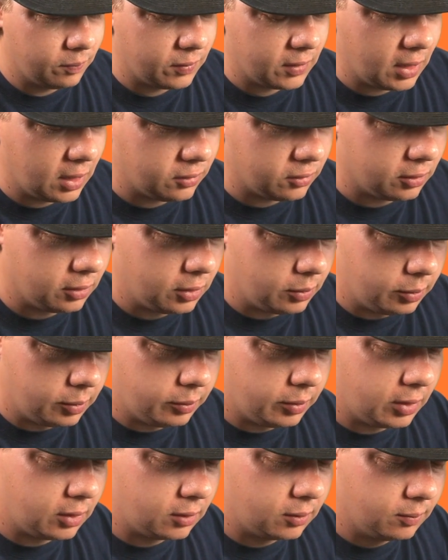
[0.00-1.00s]
That's a little
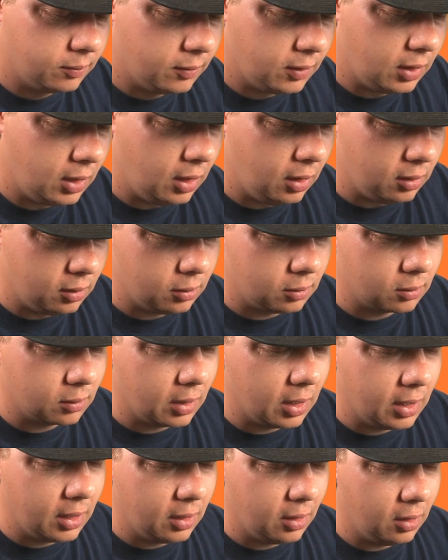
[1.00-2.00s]
bit better. All
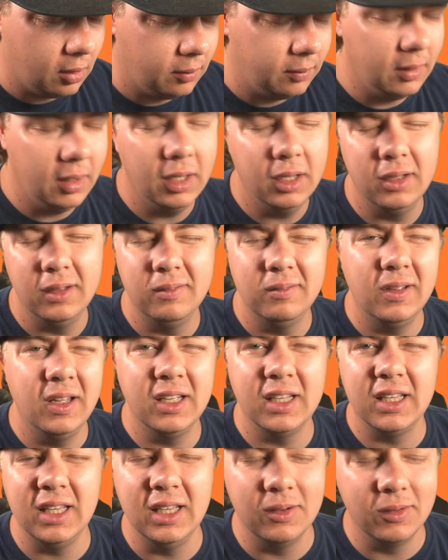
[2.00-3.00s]
right, all. Nah,
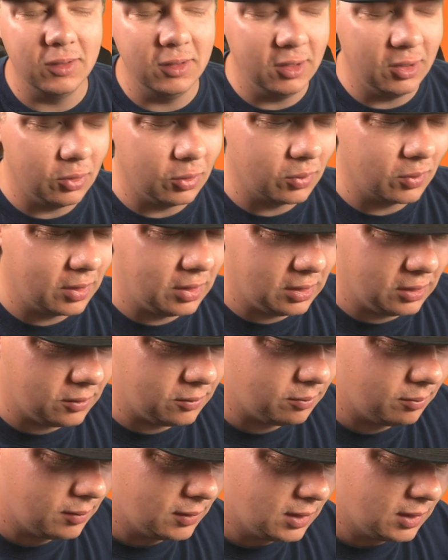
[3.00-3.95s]
I can't really do it right now.